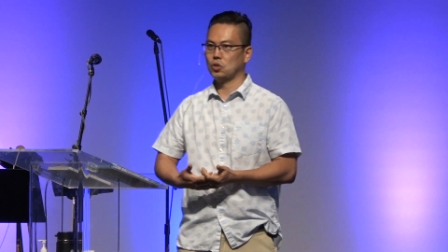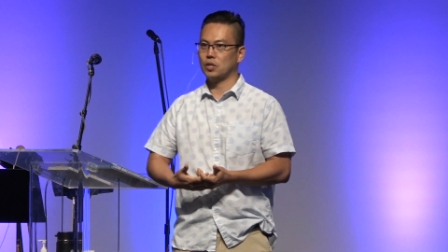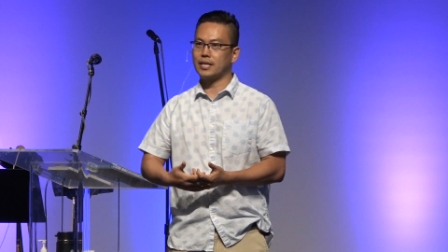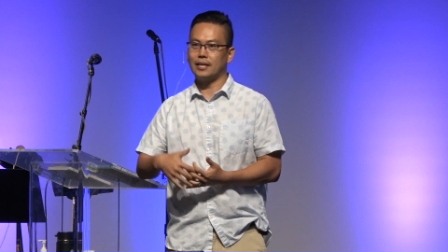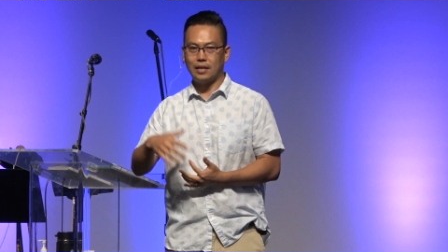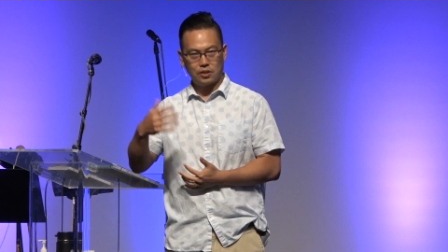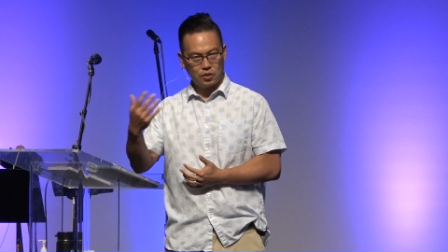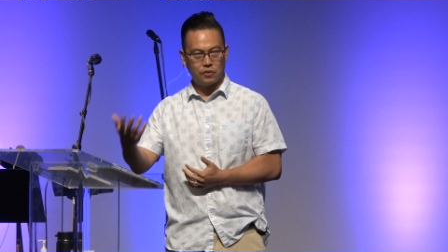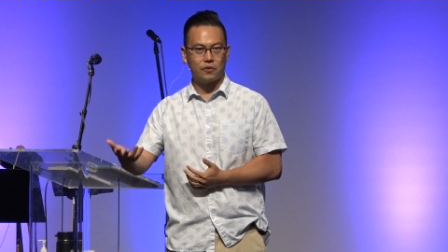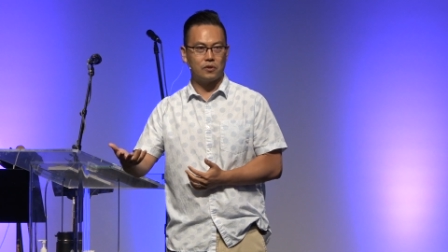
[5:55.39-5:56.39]
Again, I know
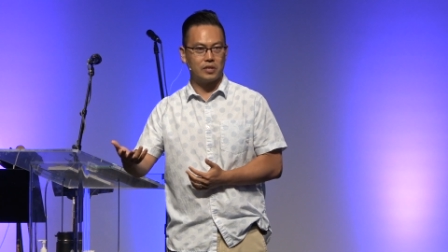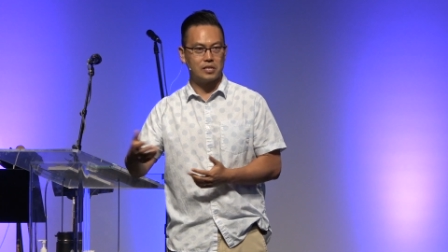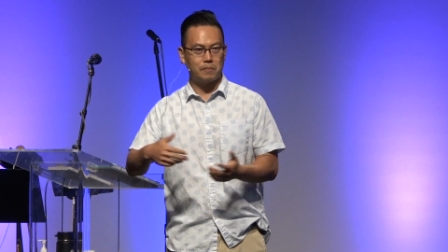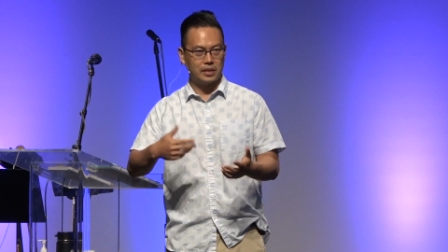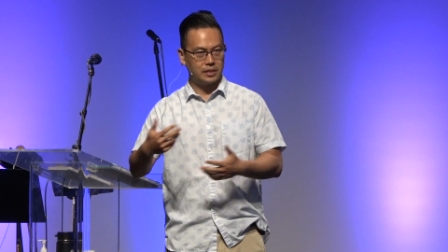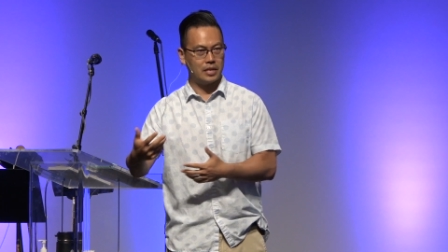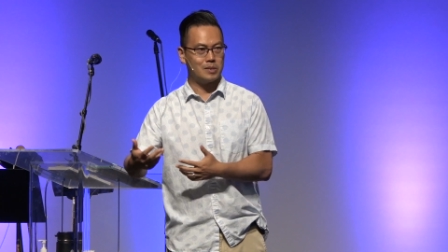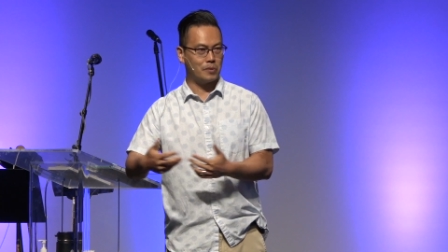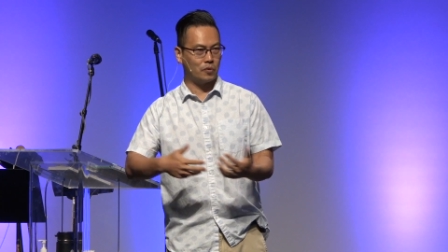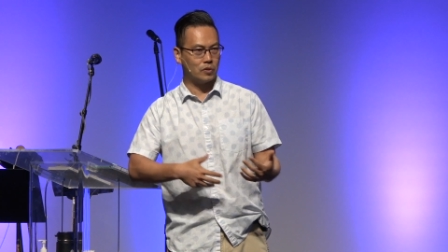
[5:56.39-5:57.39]
you've heard this many times
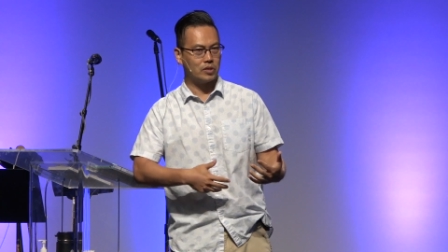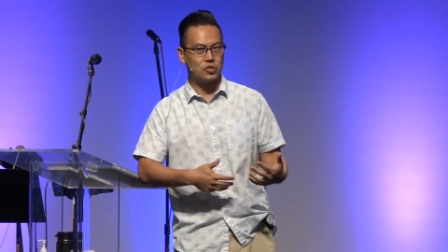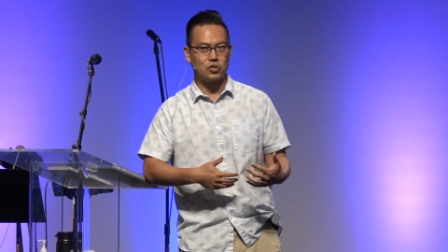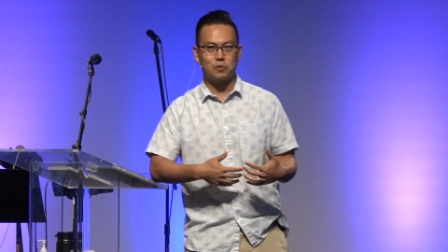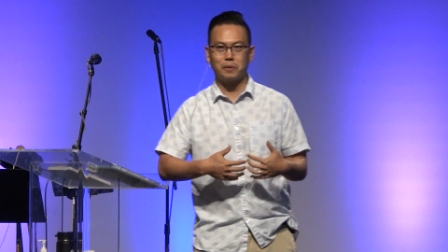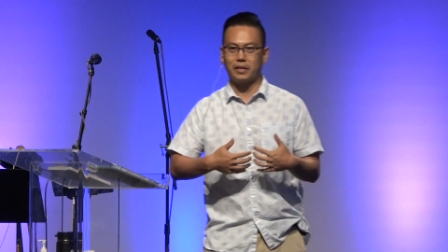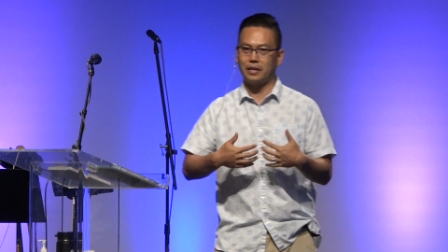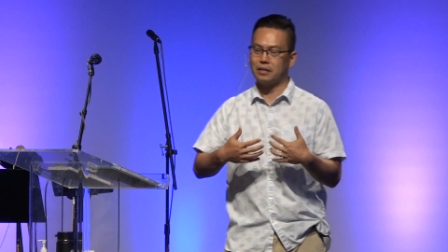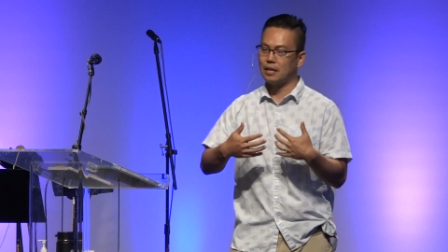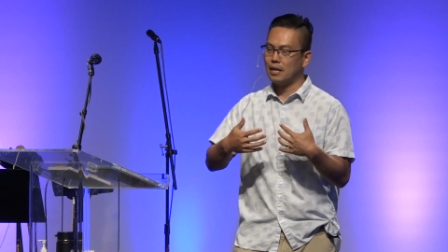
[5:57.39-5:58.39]
before in the church, but
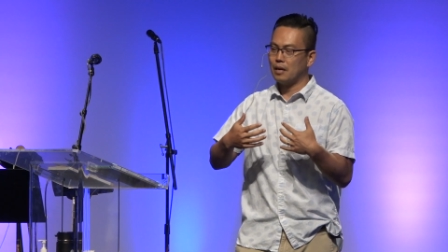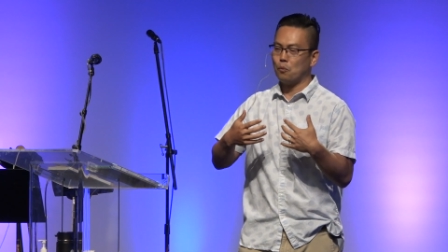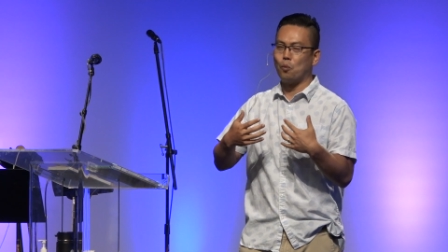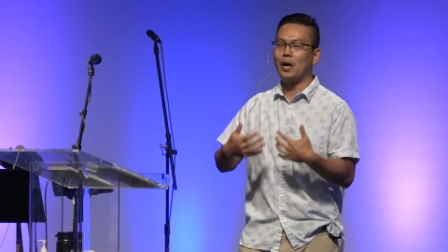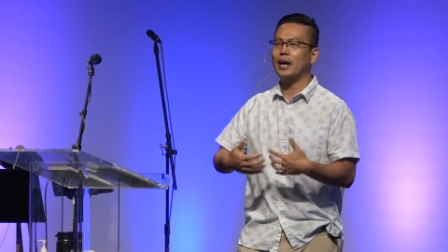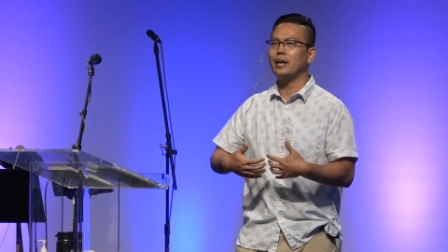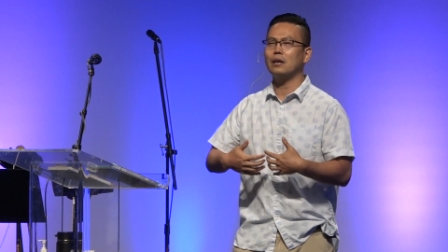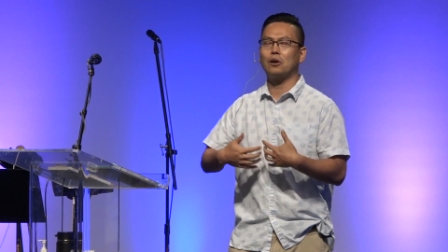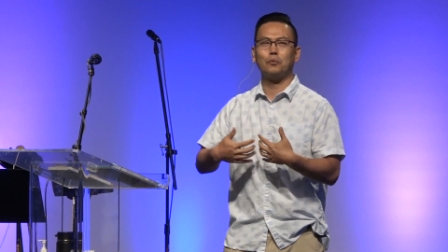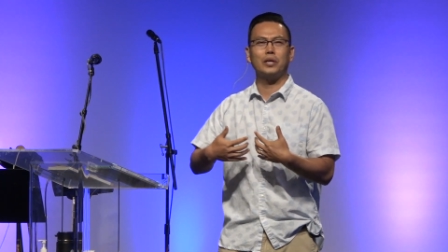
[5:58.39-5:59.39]
can, why,
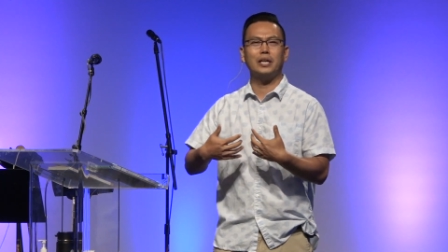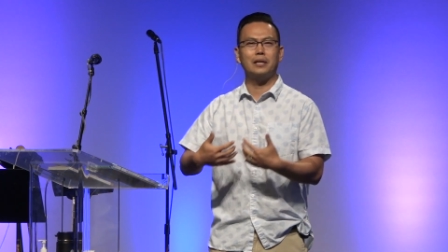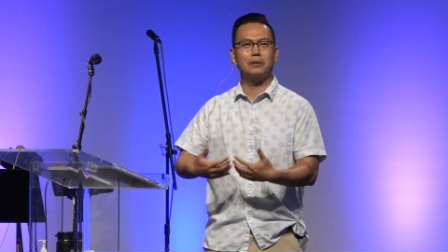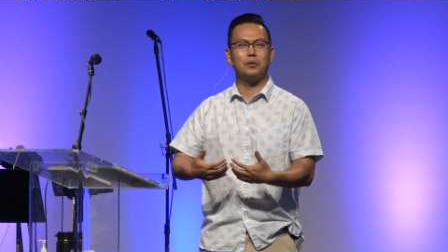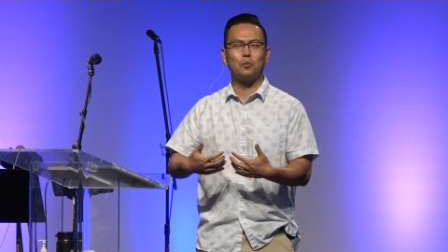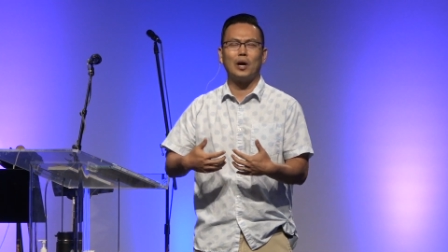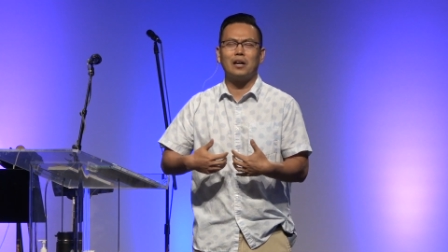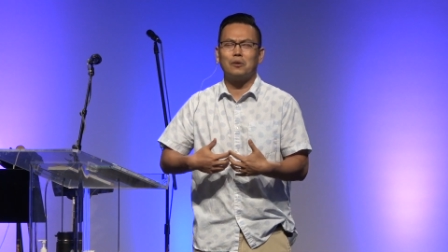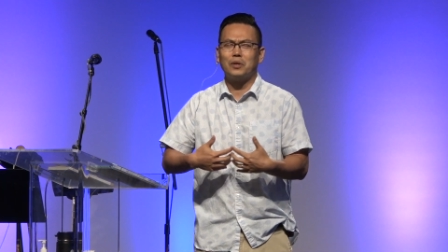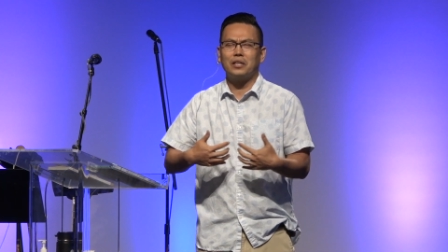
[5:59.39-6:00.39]
are we, why
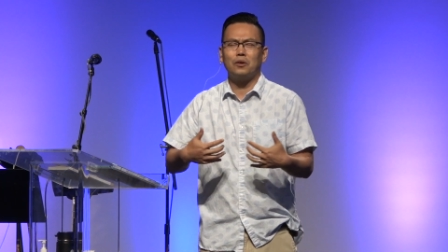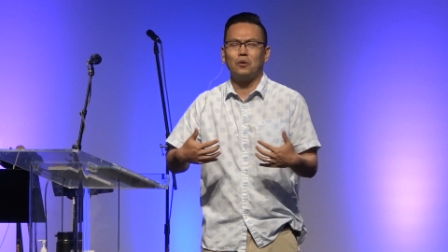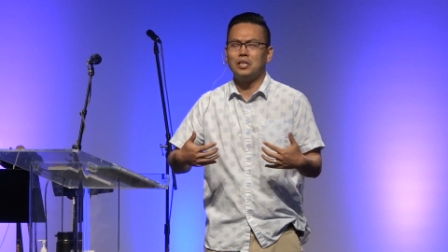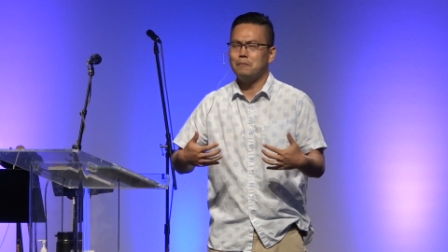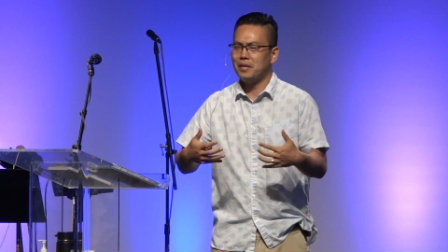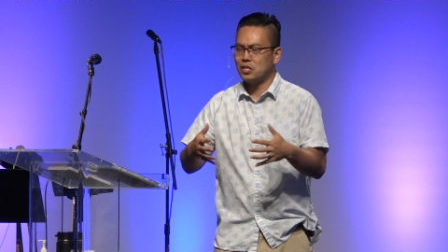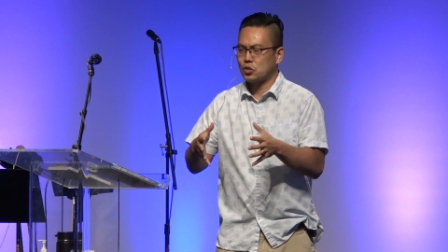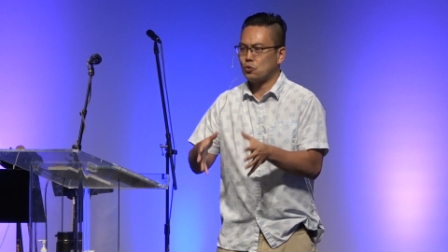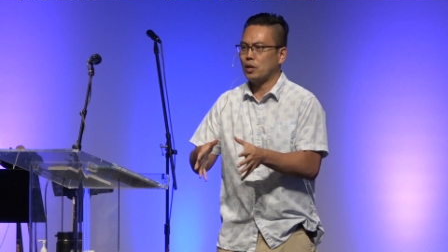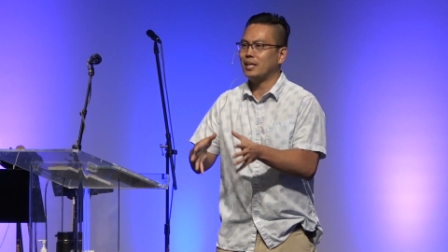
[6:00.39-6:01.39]
are we the only beings
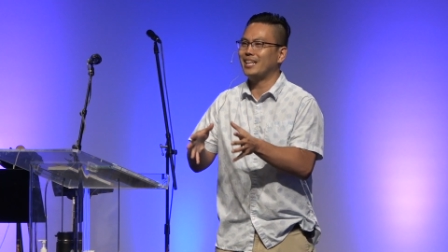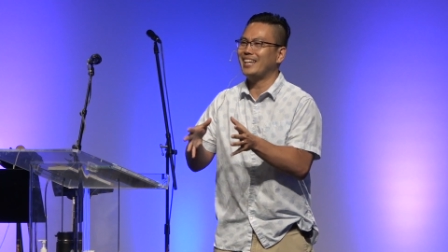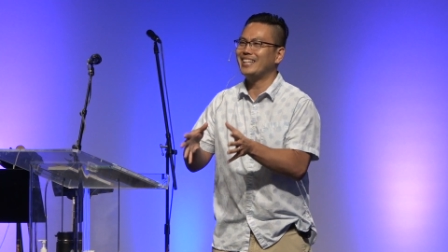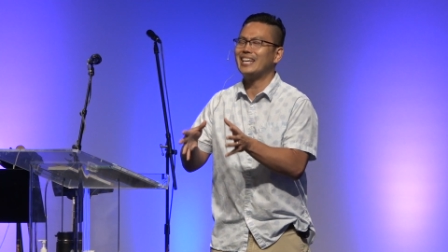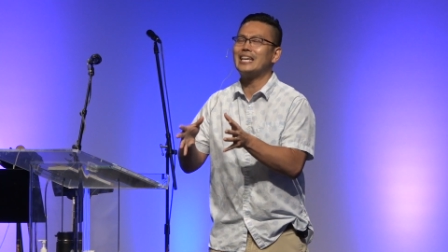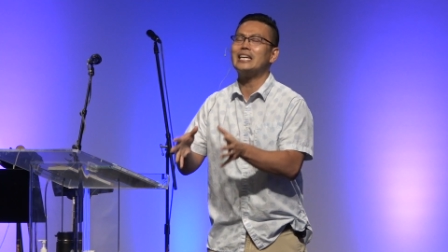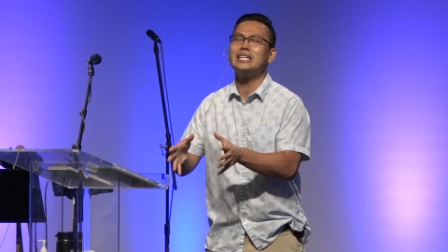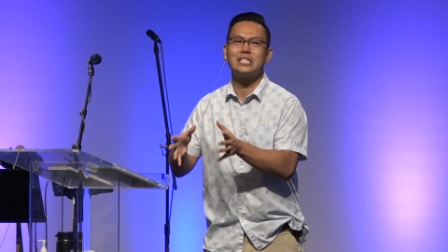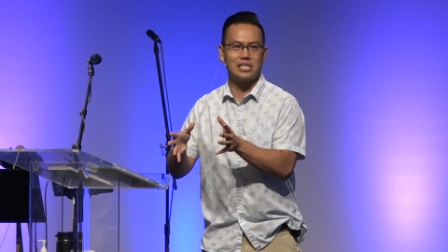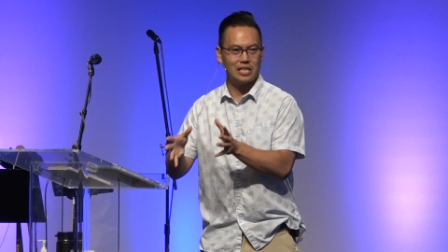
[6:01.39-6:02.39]
created in His